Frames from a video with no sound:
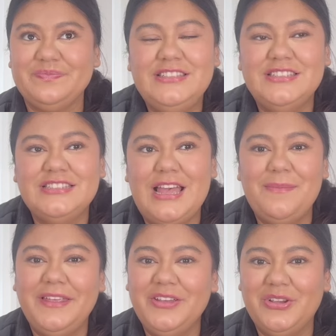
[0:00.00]
since I'm
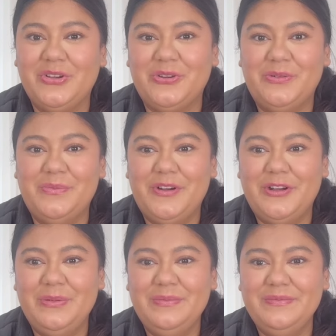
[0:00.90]
like a girl
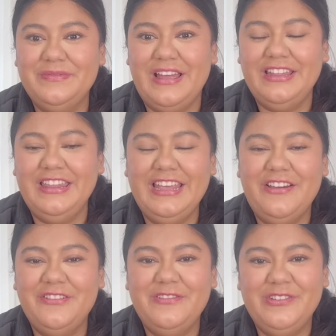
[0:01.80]
mom, I think
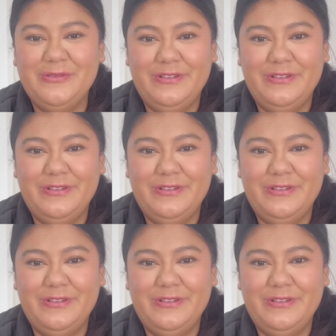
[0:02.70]
I would feel